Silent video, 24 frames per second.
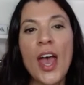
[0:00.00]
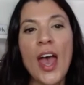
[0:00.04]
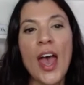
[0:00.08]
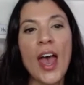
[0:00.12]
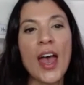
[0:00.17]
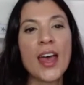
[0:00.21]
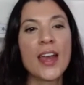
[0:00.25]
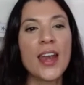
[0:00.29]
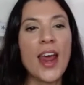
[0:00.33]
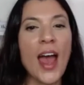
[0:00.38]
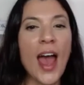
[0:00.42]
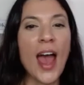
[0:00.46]

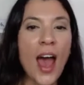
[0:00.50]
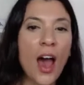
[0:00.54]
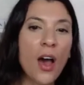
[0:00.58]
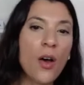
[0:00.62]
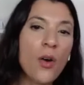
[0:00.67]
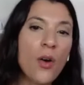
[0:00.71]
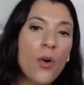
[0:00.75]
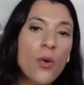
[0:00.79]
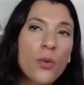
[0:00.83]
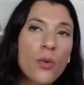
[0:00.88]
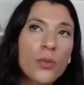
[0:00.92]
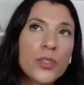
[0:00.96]
And
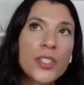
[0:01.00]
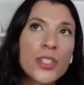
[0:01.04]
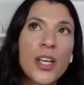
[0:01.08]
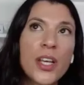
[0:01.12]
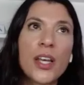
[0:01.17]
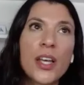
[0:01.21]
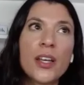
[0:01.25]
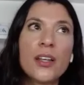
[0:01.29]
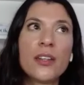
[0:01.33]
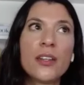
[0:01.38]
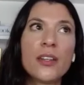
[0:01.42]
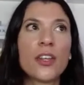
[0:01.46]
how
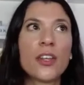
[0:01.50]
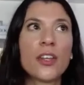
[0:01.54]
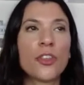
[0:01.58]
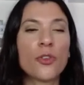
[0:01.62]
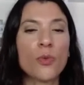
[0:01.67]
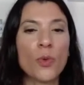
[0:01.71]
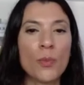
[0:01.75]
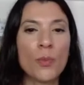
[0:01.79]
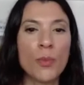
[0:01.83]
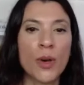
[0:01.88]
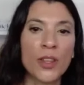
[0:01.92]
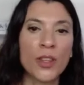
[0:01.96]
did the
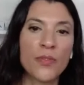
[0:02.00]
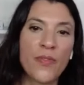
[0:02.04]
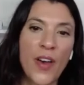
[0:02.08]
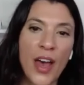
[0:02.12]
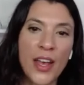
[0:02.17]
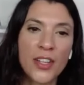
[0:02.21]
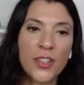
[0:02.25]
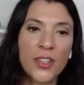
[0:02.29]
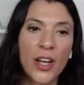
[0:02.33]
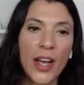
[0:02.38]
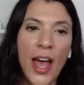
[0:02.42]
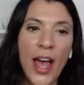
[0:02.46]
3-month
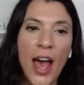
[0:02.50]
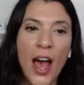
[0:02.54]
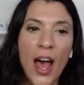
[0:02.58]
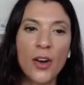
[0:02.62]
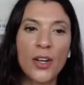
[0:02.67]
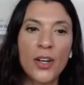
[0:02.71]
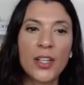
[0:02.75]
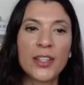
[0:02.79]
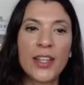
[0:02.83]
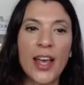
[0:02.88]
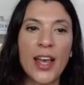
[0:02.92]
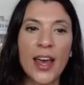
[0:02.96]
Fast Track, how
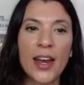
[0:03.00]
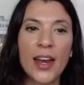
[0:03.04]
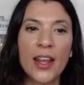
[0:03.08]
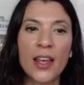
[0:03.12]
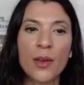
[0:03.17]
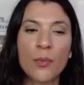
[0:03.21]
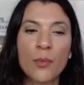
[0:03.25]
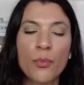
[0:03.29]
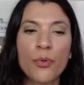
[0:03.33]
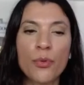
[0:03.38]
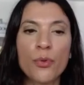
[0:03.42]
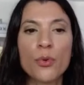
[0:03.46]
did that
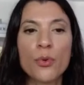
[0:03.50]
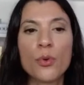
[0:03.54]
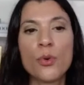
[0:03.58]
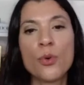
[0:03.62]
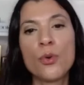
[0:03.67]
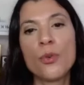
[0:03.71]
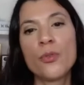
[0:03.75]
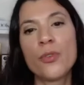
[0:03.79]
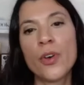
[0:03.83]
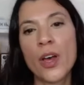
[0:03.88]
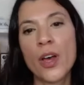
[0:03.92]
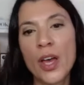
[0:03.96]

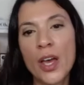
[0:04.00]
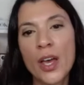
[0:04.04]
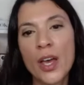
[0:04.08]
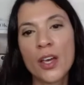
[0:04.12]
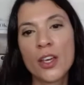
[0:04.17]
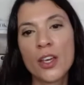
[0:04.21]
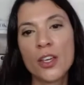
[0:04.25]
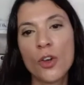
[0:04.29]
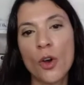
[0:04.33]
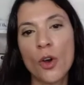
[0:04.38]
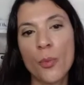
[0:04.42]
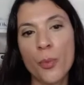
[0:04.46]
improve
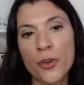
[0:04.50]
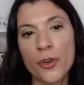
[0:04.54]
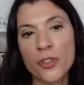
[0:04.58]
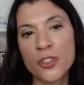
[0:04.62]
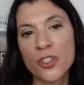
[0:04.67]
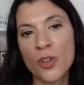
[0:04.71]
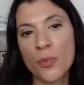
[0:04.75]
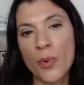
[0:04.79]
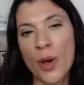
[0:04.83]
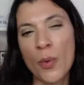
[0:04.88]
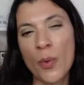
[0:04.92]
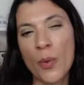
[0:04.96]
your
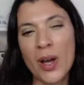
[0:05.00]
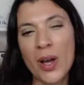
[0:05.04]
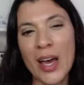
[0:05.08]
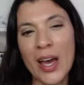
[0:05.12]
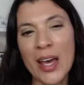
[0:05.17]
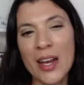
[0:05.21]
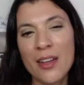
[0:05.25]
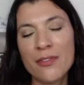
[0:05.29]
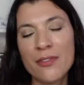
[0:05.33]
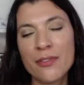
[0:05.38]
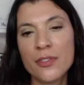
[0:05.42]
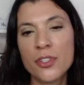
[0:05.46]
personal brand? What
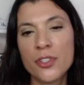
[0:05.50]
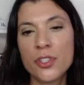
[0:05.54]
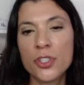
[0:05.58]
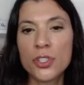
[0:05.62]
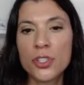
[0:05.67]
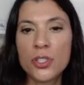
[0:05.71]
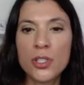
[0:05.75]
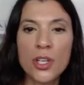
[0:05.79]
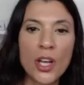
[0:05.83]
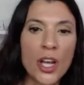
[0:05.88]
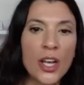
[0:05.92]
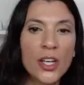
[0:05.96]
kind of
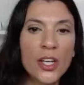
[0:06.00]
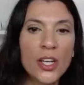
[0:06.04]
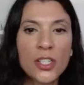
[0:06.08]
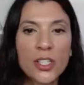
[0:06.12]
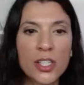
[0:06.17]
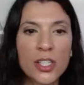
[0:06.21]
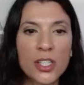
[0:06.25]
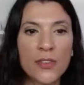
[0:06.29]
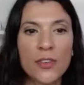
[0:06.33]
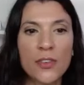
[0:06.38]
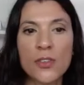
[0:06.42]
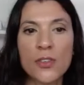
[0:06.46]
changes
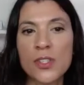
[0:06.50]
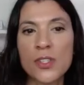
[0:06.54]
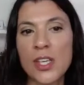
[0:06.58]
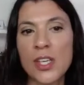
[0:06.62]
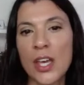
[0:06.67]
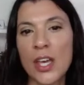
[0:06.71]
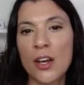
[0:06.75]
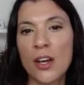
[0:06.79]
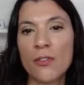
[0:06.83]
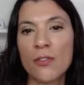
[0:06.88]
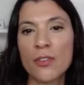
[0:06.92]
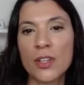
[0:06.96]
have you
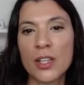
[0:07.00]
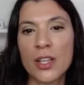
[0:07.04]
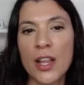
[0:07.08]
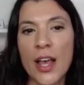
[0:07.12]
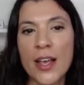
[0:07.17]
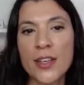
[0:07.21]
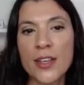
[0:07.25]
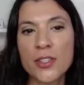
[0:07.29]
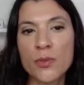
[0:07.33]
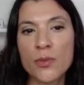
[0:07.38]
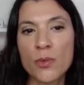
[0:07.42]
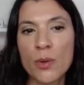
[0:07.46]
seen over the
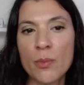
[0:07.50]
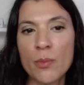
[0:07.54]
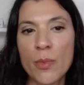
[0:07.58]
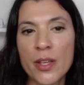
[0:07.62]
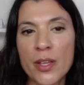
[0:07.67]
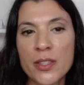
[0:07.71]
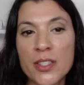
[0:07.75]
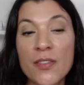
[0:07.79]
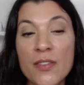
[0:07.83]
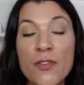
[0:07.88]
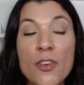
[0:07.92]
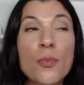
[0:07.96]
last 3
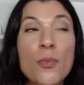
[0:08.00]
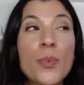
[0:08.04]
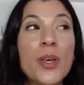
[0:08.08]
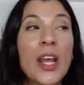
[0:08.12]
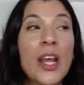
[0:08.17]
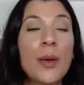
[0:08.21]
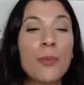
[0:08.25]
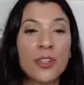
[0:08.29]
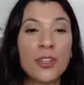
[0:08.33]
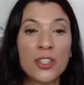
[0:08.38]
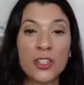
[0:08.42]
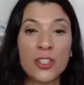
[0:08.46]
months? Have you been
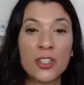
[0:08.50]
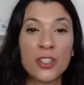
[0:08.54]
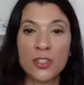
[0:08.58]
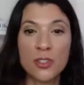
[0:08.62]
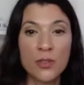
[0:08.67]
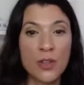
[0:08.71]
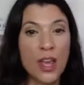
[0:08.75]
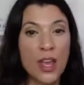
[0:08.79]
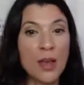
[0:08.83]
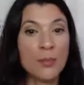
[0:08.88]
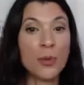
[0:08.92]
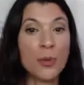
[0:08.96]
able to
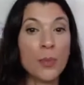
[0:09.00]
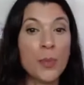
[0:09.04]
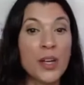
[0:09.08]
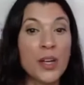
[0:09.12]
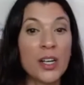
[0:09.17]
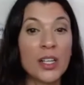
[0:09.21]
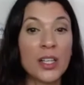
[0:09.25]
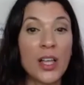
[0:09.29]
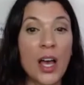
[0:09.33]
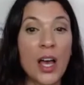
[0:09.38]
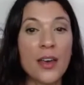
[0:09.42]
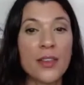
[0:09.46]
implement
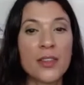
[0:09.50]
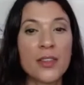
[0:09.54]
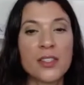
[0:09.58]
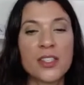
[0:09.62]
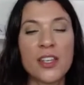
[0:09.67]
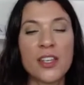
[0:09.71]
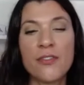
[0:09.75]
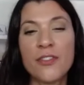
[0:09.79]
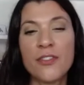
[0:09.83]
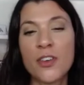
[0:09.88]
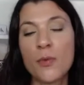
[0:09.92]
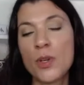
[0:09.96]
a lot of the
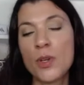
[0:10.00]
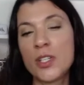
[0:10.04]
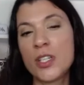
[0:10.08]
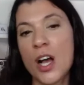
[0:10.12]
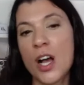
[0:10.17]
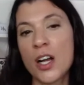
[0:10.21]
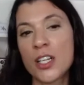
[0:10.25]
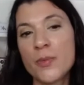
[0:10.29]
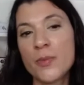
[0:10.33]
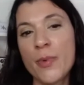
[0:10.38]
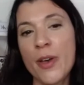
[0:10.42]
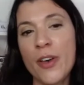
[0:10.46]
stuff that we
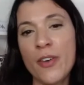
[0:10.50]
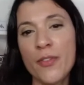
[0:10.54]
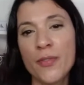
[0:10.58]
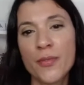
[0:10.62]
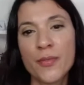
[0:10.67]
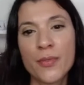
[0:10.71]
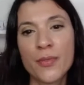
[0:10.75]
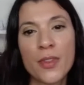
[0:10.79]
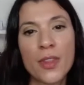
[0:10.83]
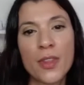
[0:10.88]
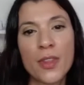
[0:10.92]
talked about?